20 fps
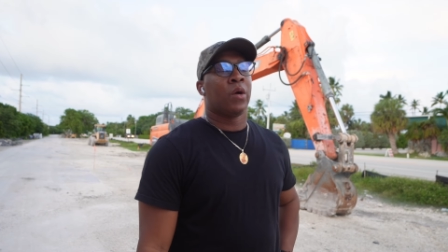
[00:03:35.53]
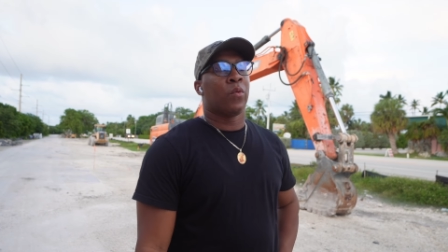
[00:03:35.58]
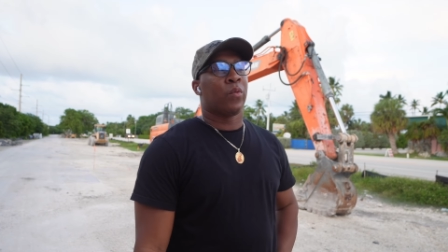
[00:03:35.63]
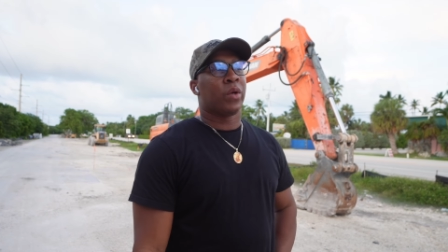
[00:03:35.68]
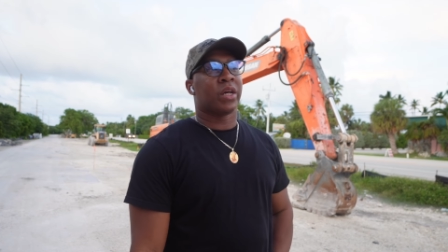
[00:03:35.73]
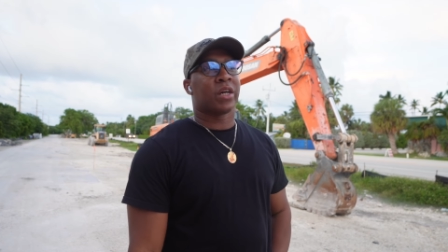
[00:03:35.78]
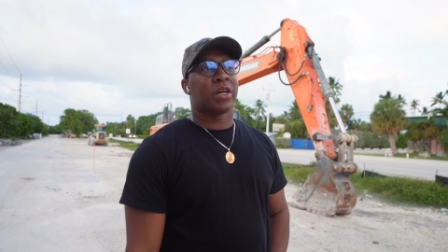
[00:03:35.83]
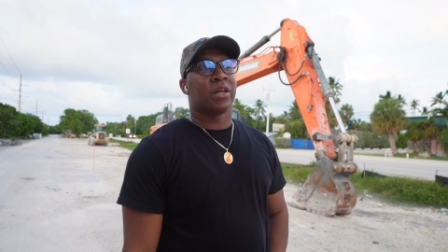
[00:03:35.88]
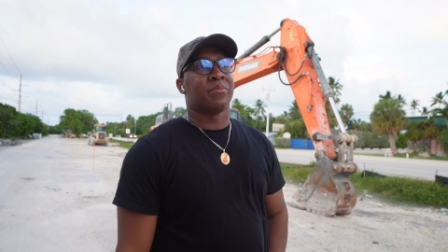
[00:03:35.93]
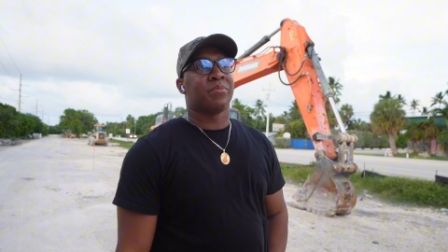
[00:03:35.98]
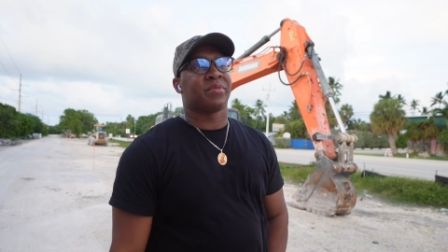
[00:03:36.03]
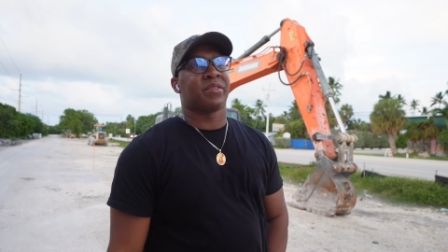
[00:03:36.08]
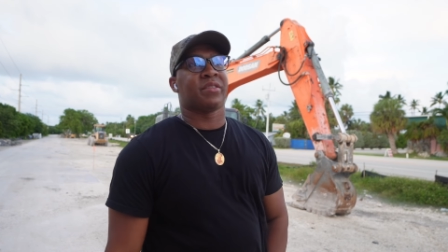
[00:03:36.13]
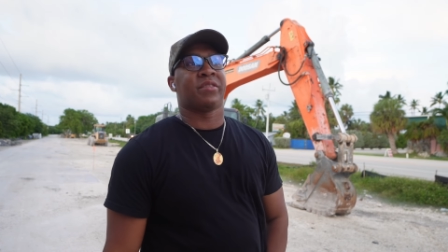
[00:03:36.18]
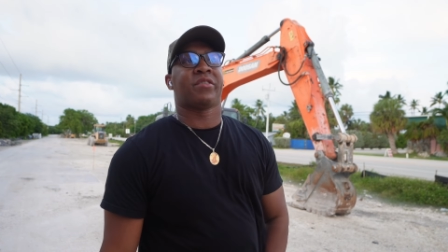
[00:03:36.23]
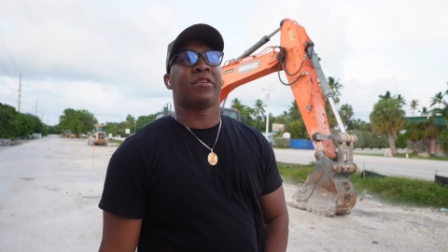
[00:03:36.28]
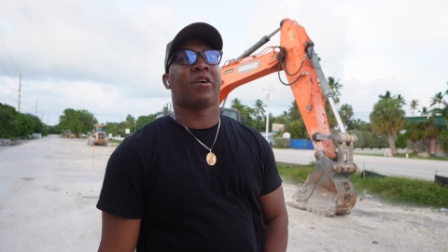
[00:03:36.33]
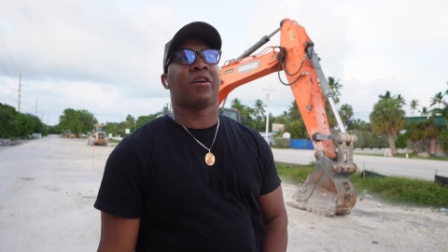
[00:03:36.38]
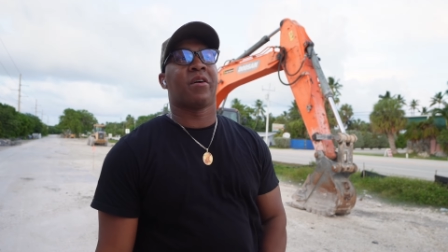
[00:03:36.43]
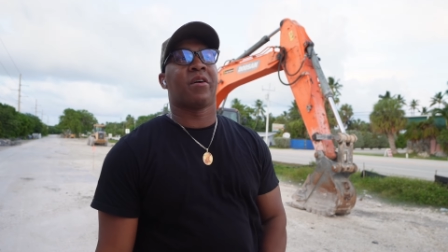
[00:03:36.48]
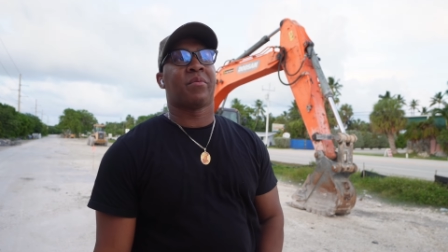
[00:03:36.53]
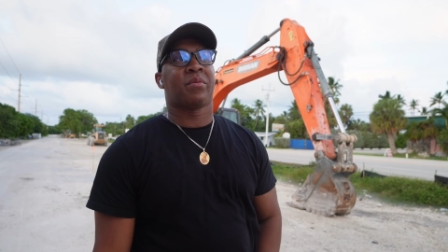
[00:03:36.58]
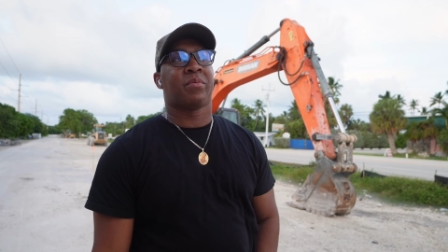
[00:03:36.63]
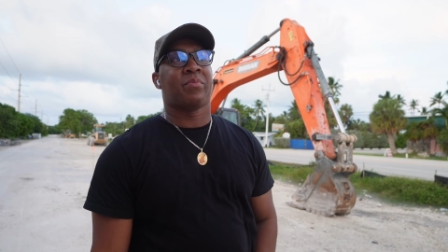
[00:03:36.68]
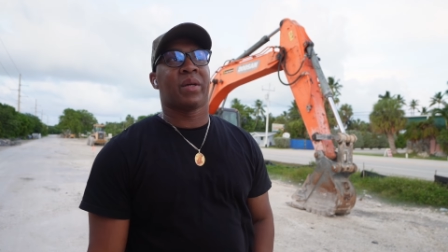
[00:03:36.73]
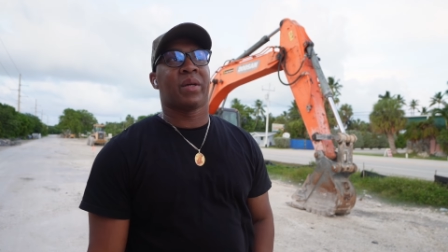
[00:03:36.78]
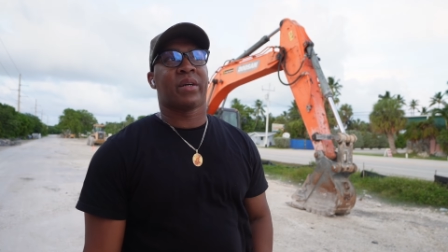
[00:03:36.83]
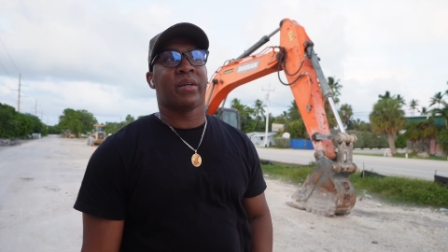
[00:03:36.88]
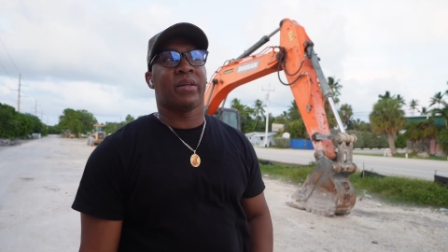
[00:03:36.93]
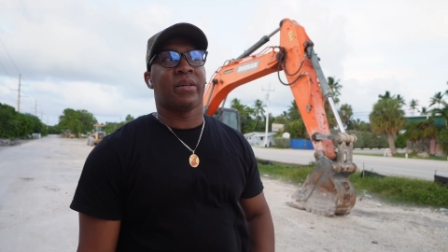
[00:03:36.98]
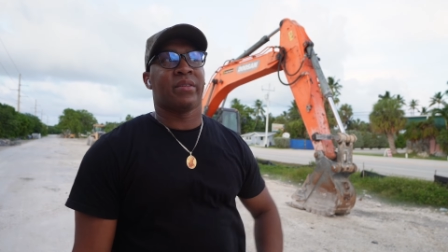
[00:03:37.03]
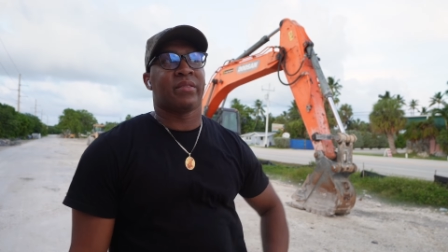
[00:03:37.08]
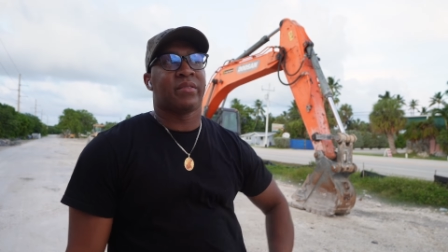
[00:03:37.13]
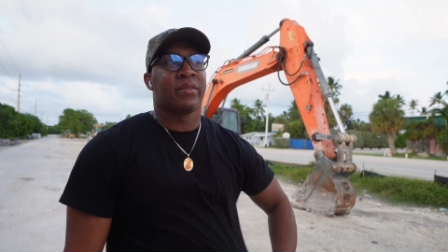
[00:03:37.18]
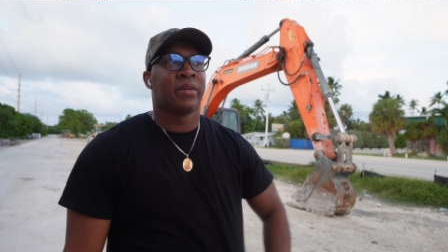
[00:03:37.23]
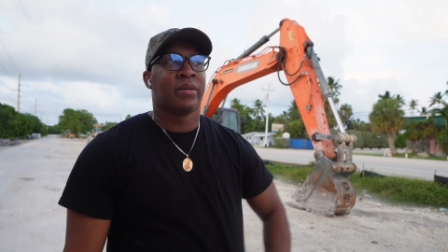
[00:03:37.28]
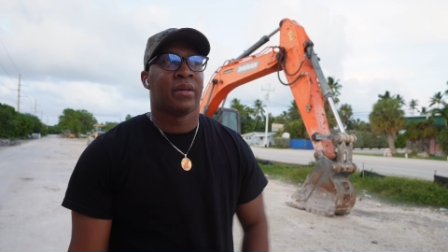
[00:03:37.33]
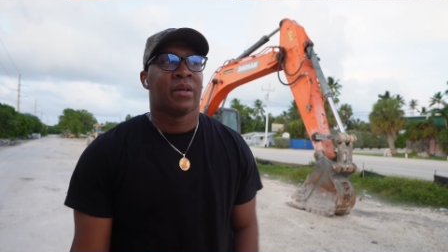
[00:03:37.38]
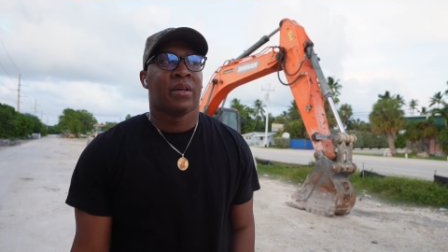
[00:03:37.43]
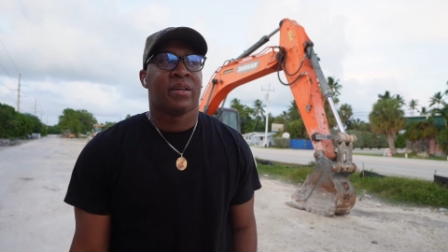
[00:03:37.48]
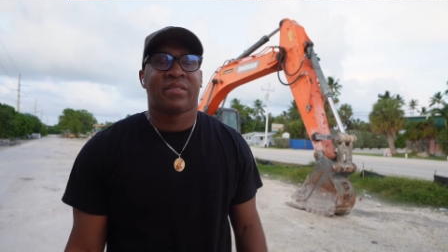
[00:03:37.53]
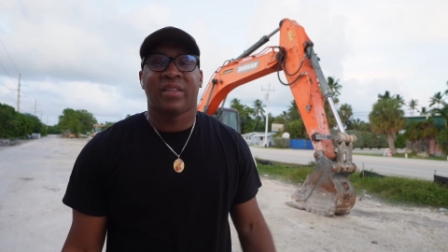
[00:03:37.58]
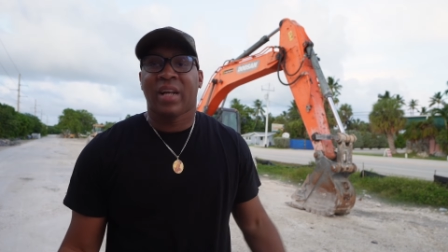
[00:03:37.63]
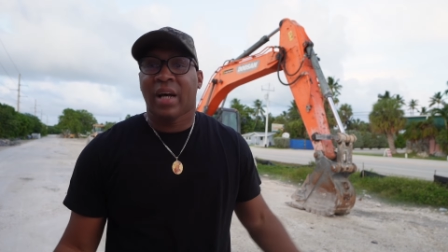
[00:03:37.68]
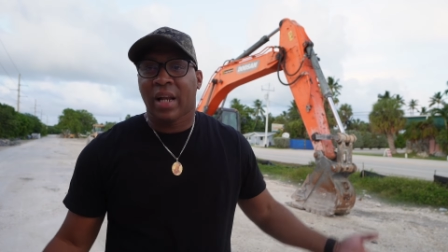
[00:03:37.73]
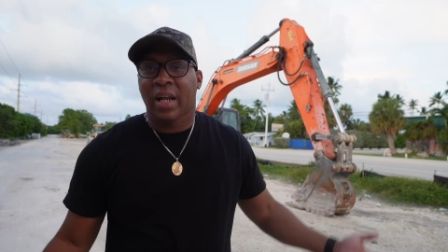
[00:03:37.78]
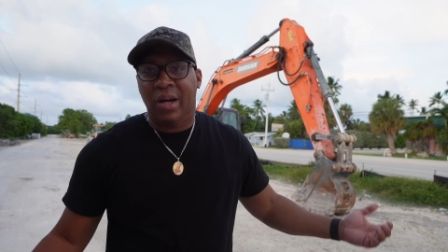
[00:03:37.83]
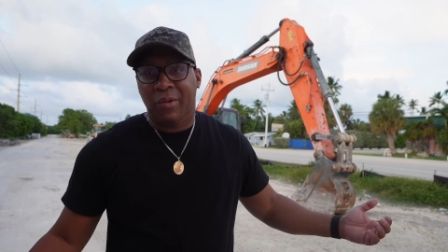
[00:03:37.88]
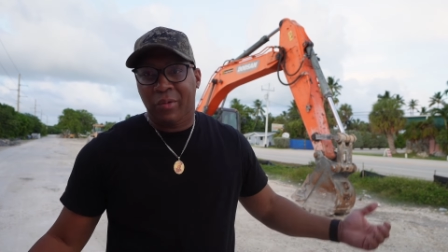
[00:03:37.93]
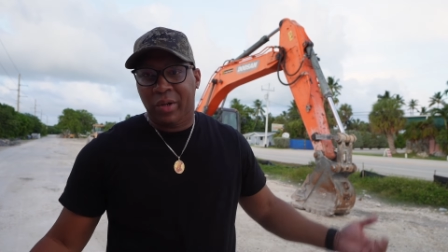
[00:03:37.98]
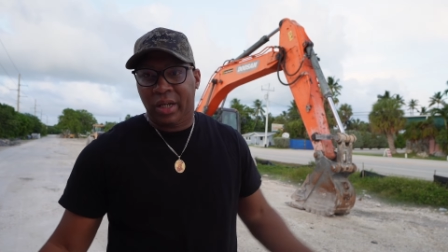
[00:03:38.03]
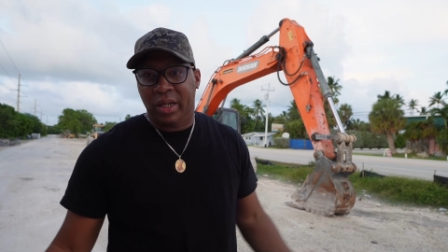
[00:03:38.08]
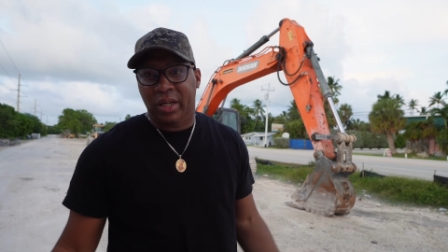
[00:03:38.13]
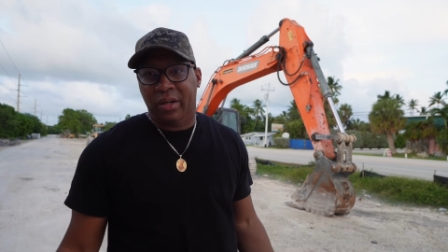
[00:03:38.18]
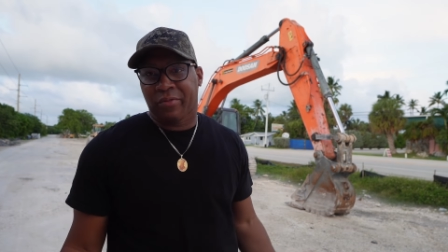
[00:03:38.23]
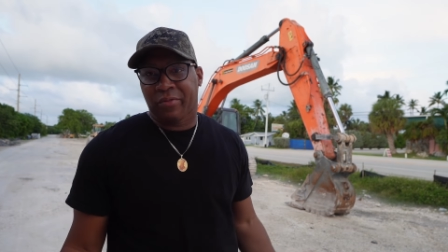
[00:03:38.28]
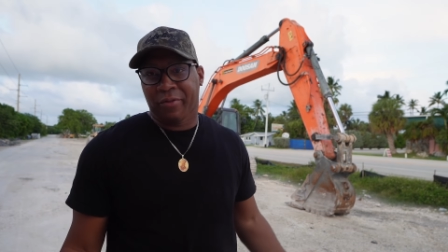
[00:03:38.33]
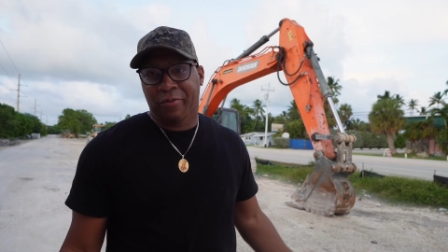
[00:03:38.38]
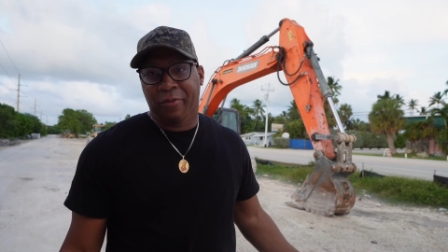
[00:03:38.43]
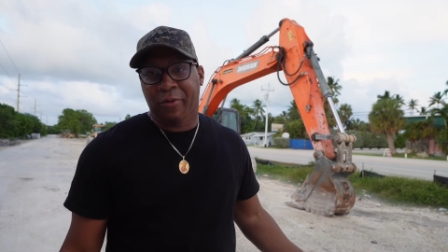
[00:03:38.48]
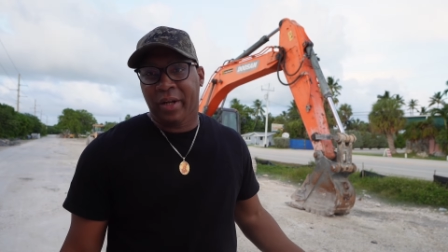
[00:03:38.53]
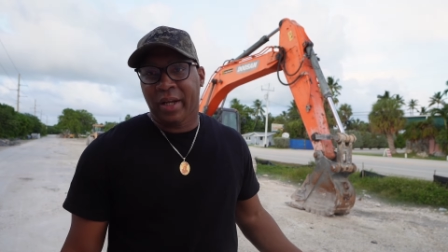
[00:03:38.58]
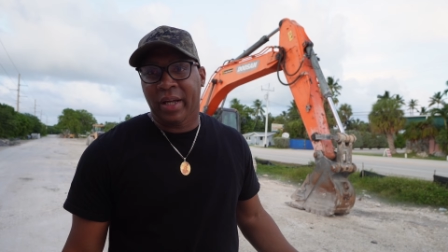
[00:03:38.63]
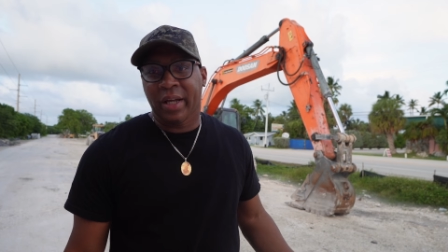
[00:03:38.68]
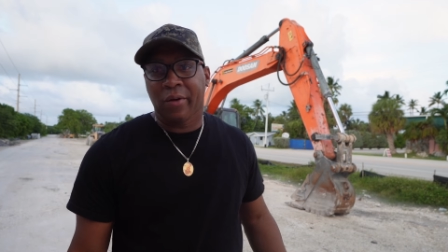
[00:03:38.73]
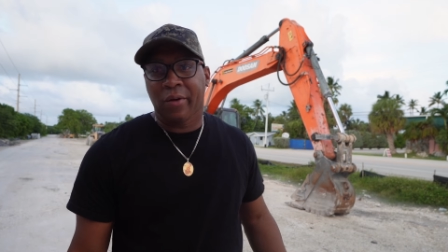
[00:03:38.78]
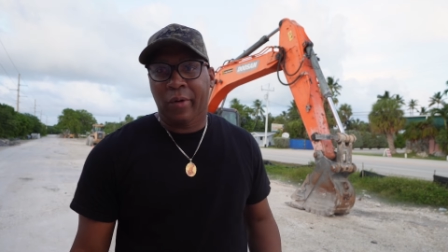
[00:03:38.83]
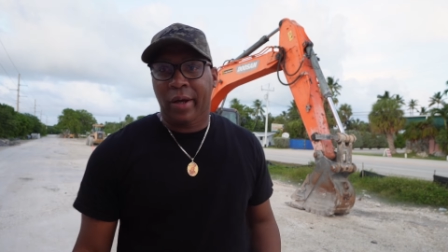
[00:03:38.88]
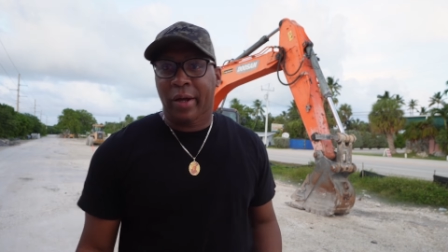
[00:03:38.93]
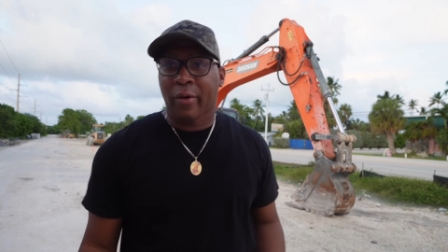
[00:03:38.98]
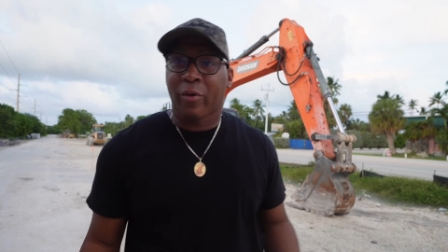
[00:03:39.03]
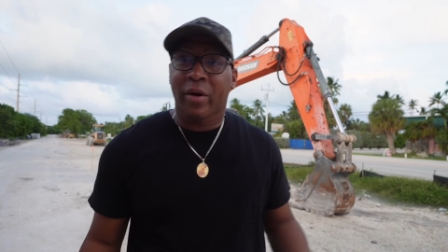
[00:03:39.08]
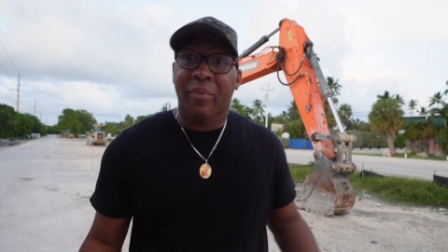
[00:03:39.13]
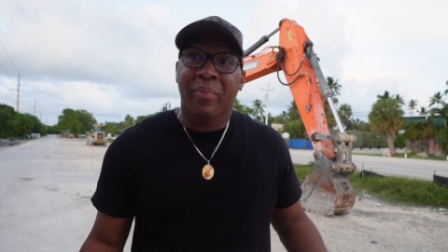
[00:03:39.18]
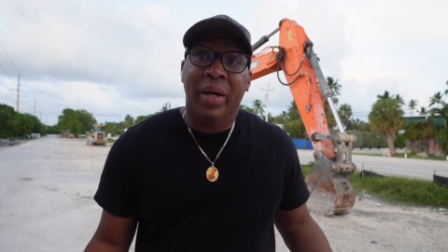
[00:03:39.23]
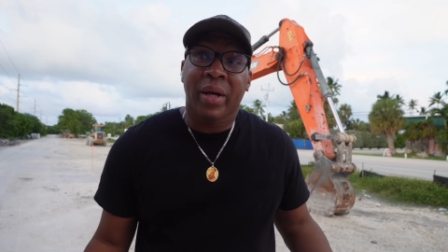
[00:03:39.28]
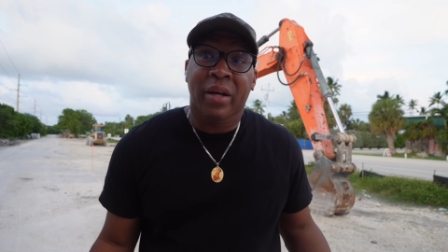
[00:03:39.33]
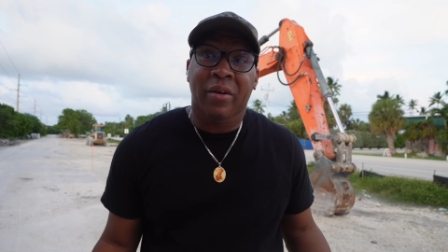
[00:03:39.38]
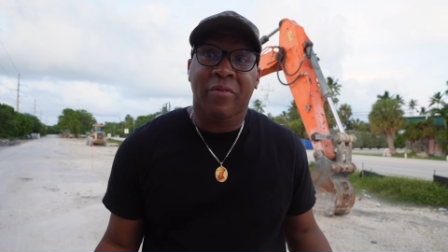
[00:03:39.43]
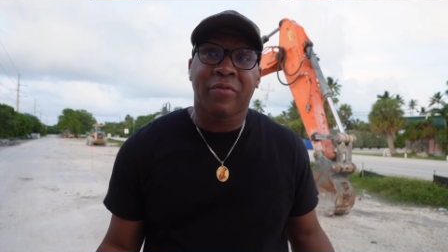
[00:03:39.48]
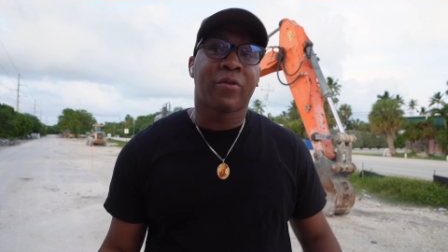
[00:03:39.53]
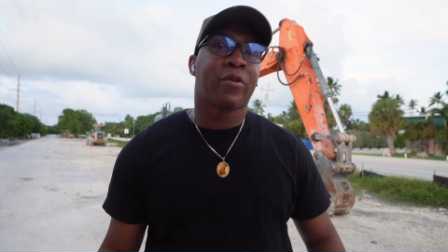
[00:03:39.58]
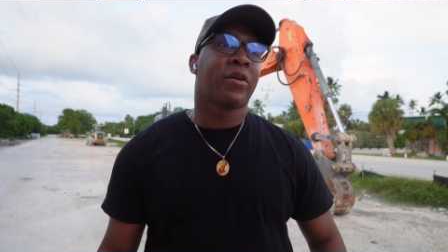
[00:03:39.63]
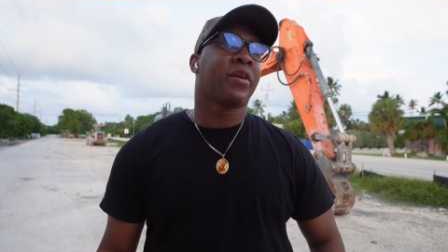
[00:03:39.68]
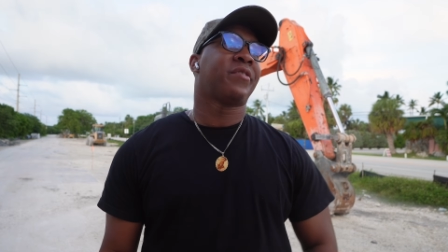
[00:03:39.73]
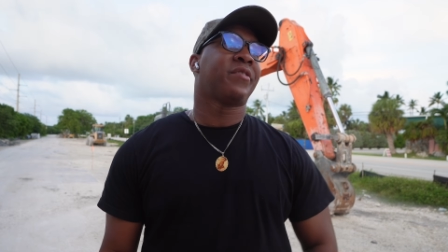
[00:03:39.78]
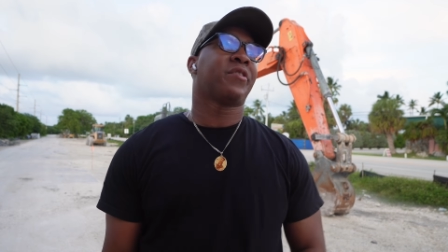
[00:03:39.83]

when it comes to tarps, because it's not like we getting it for free anyway. We're paying for it.